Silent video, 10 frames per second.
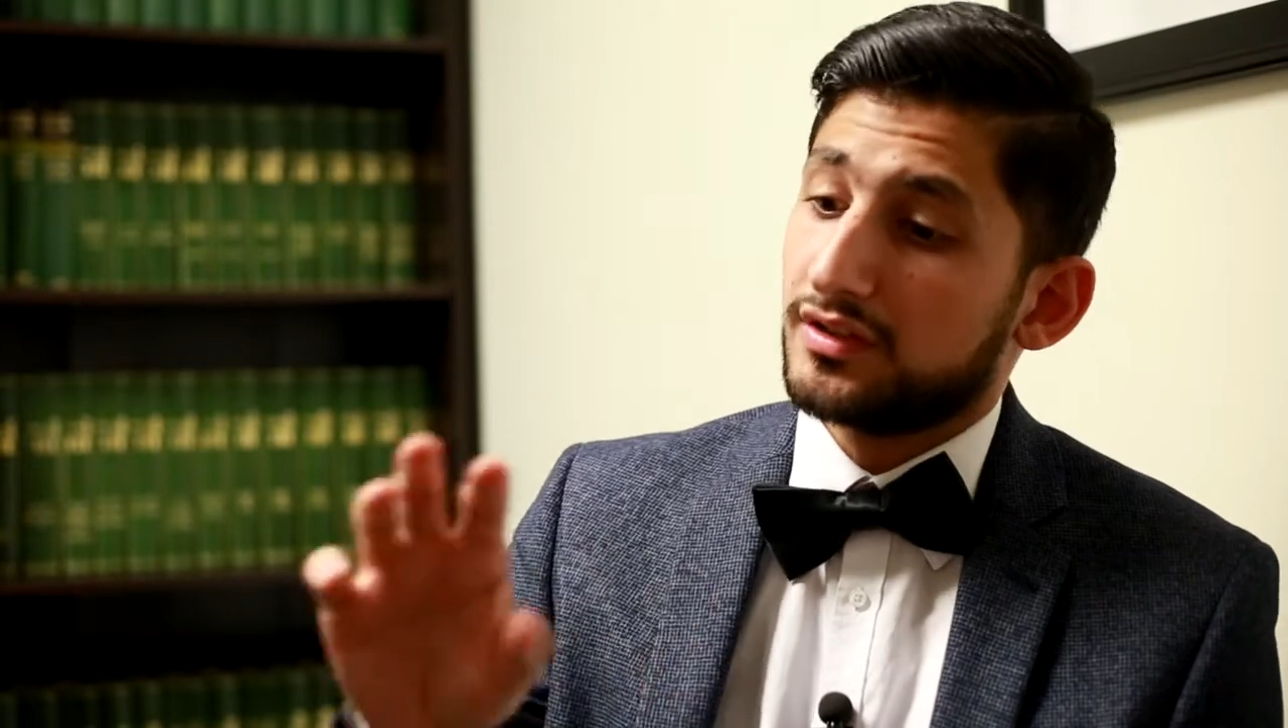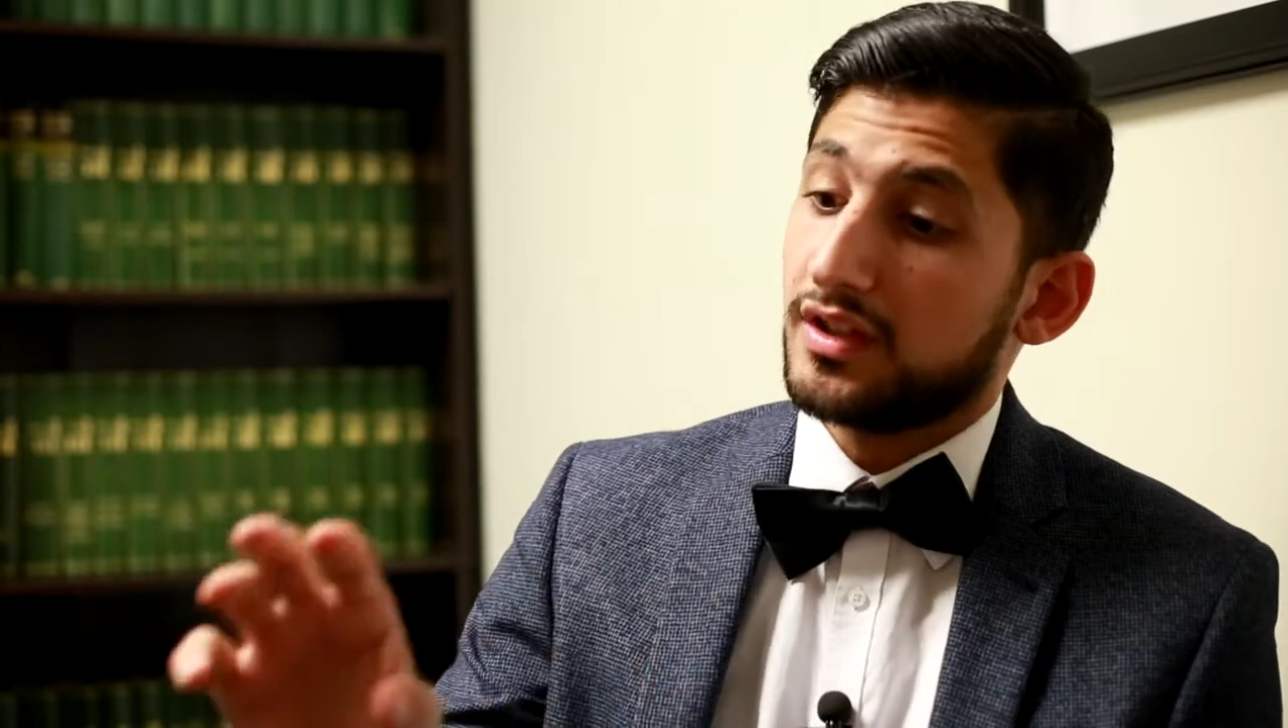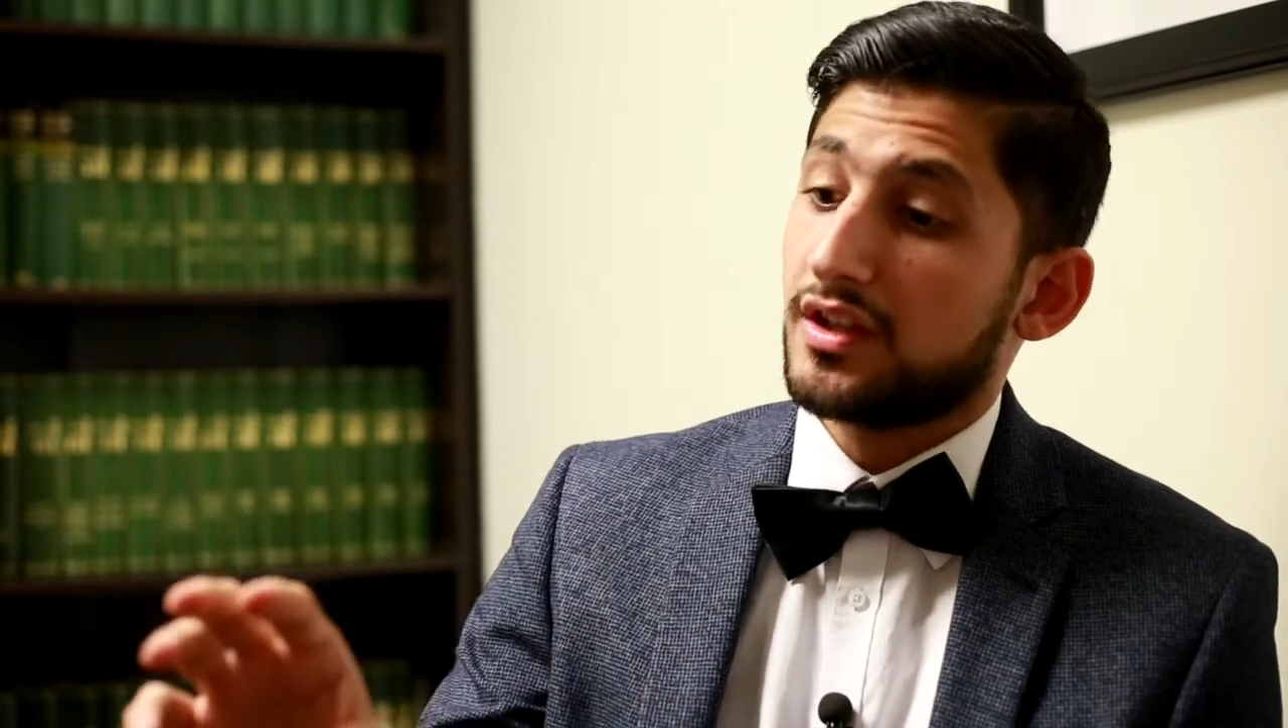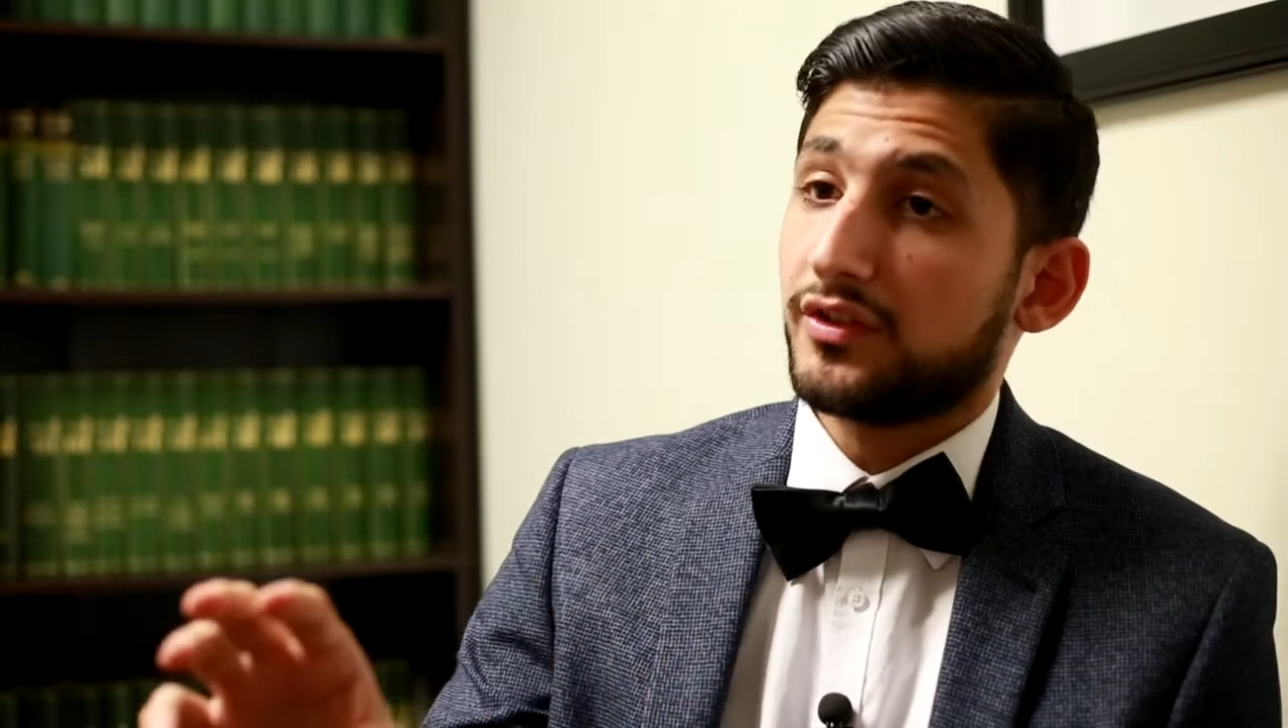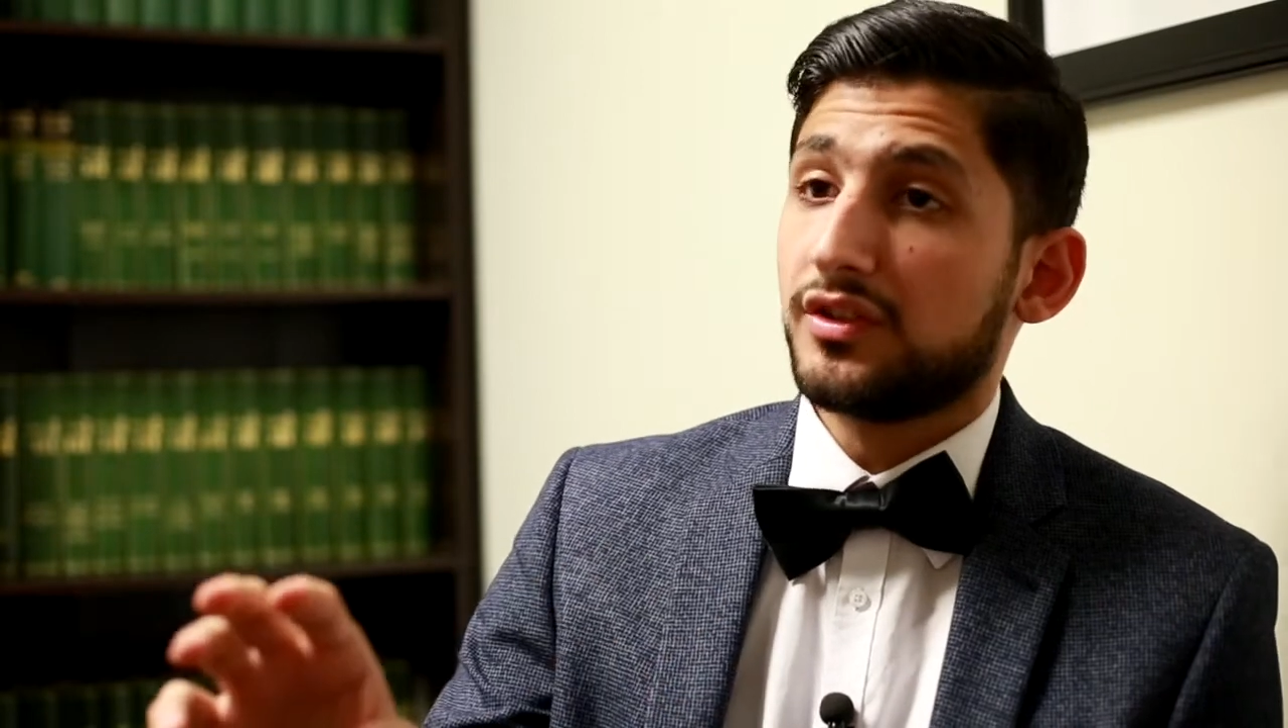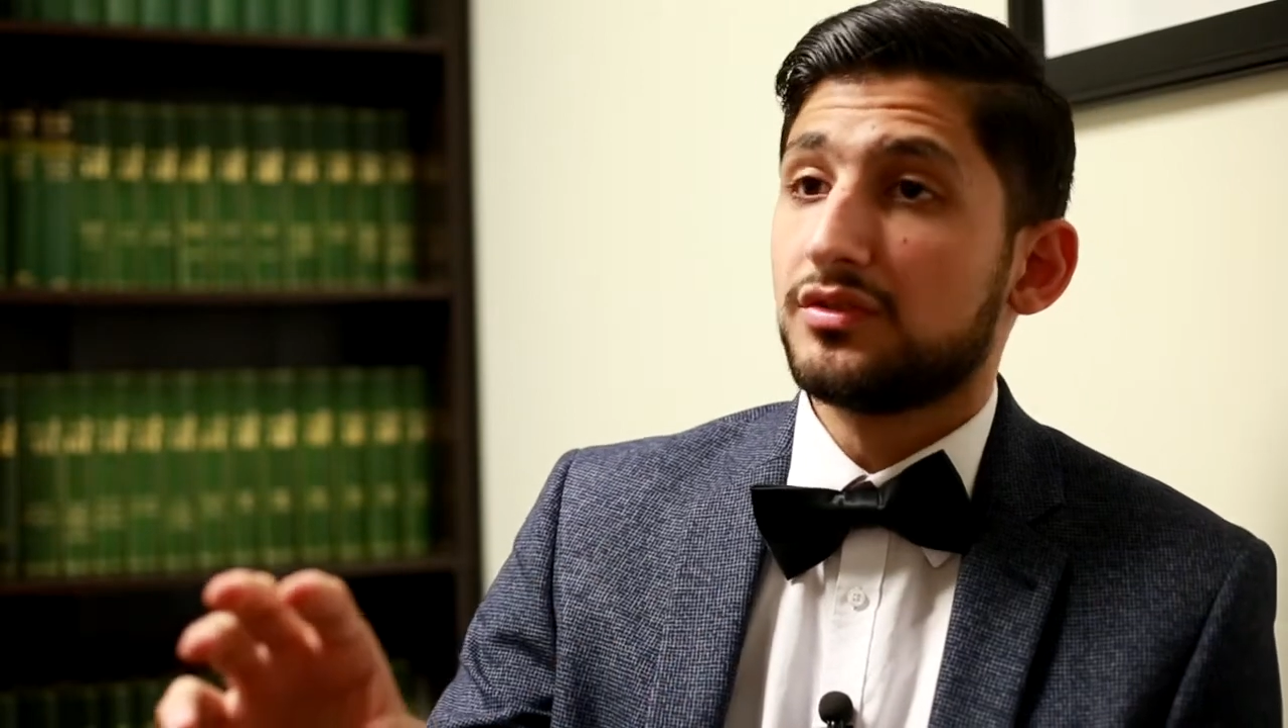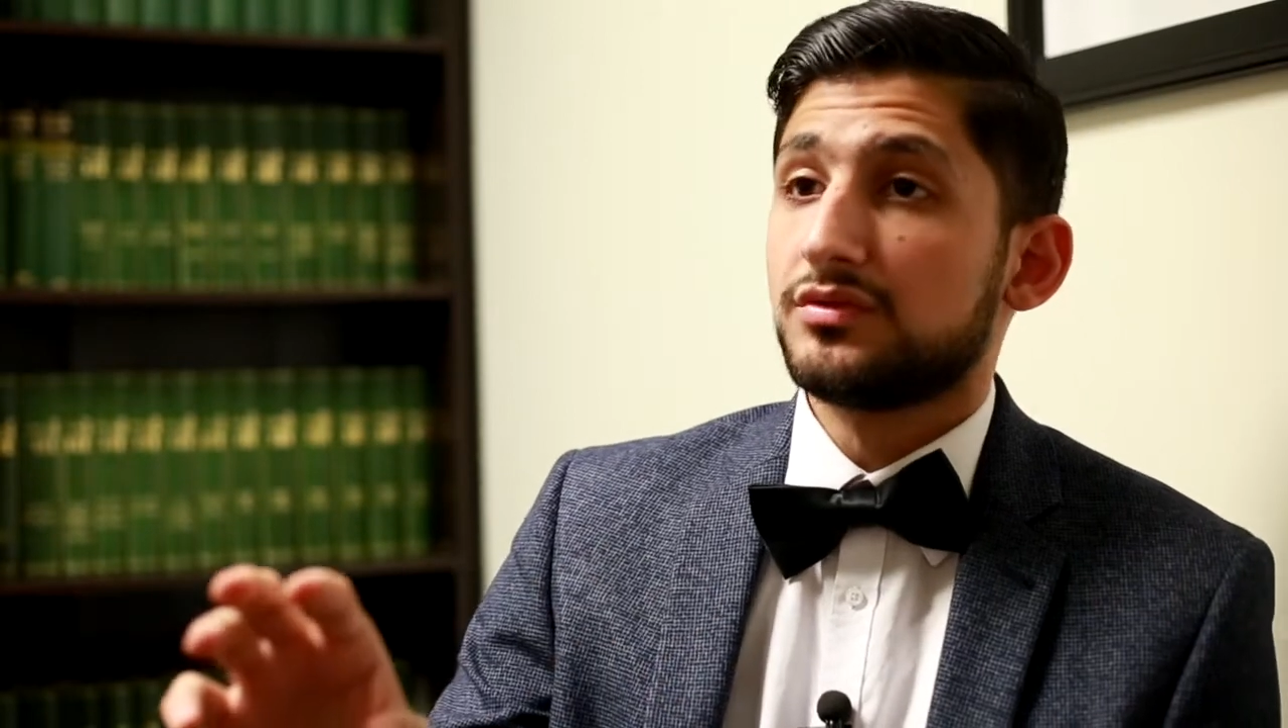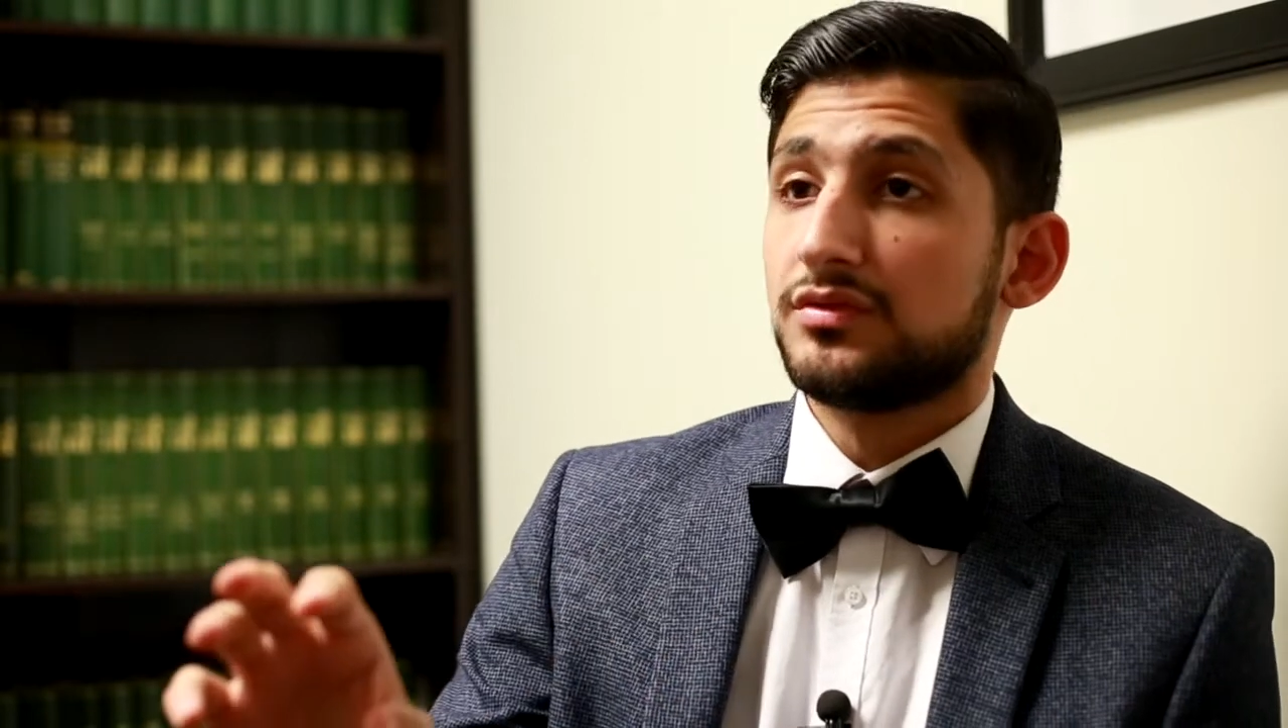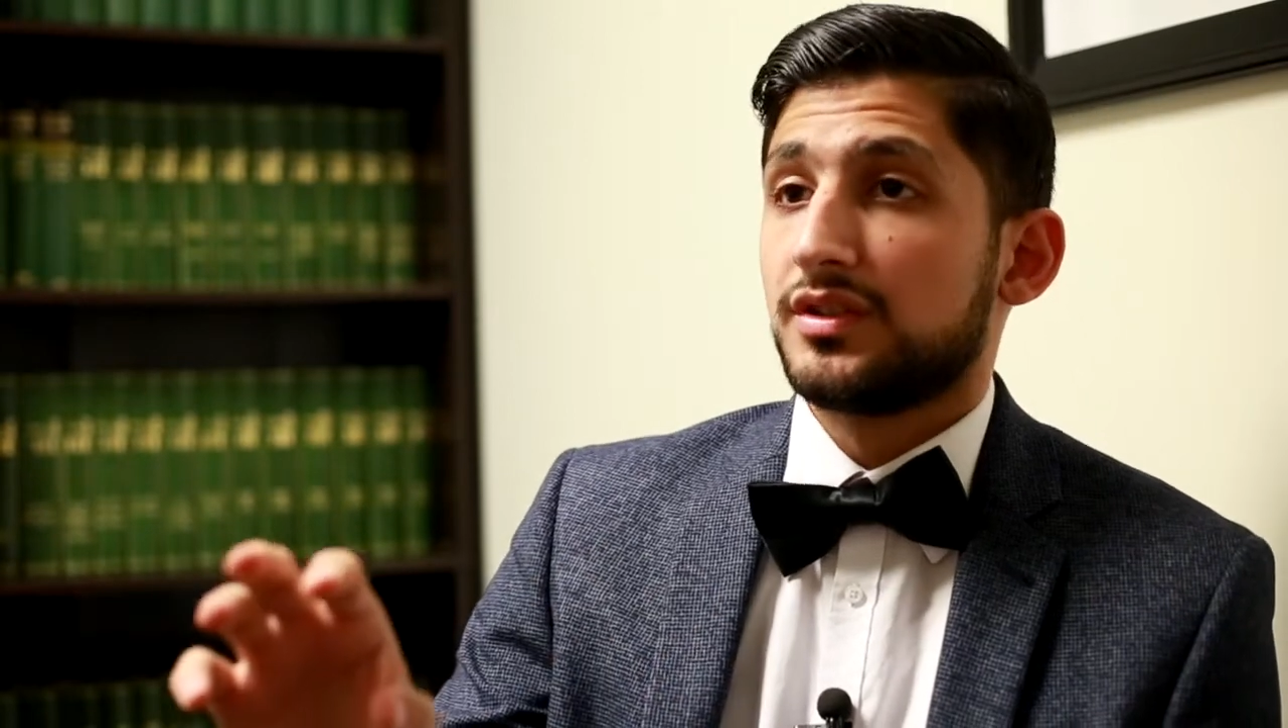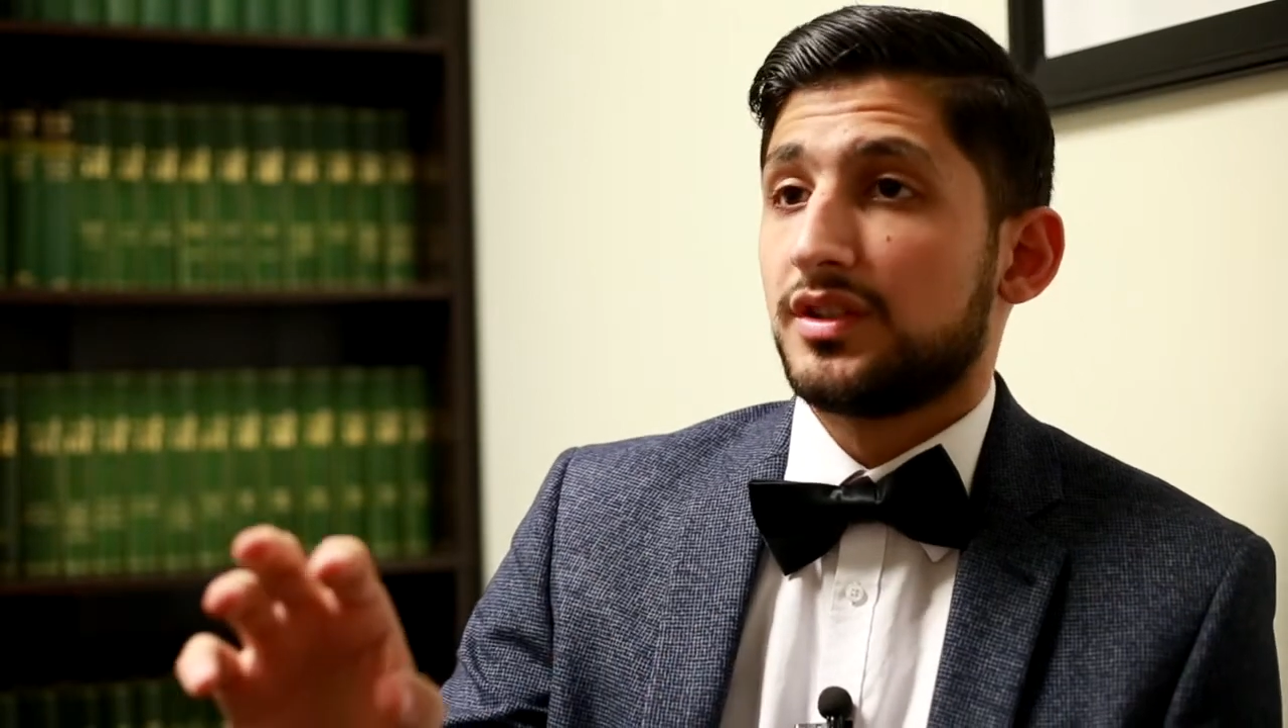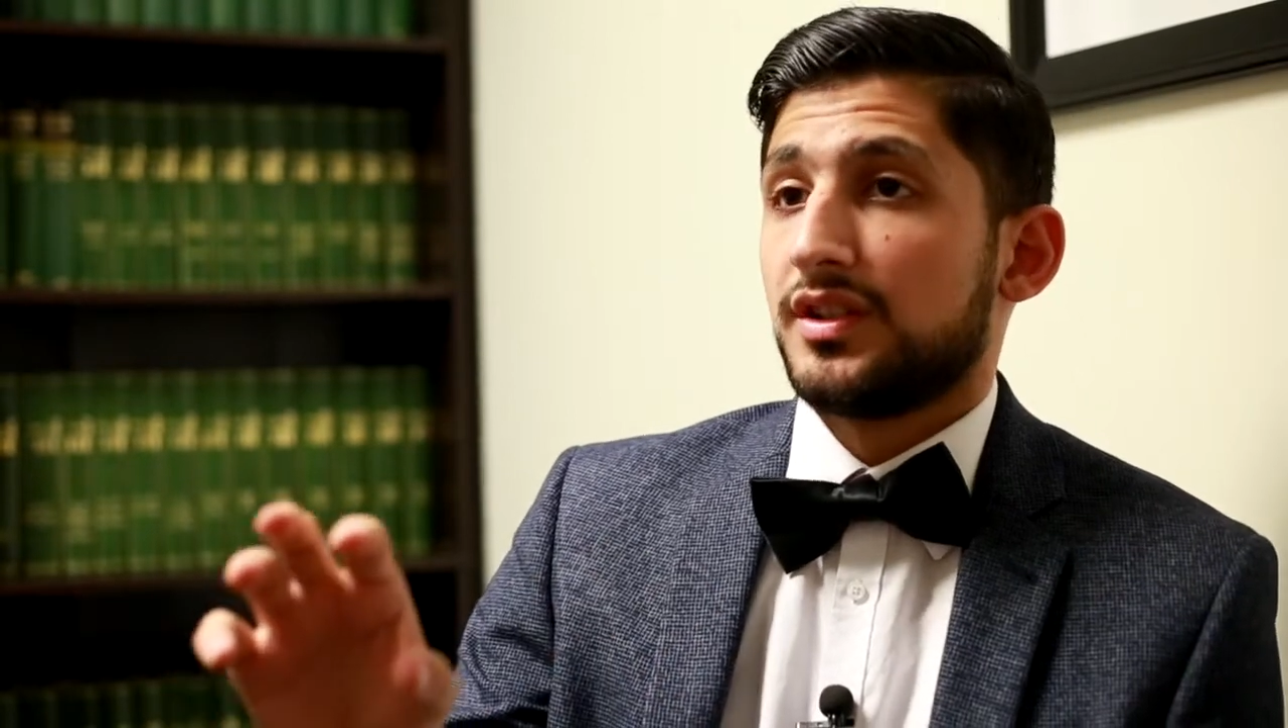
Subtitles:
TSU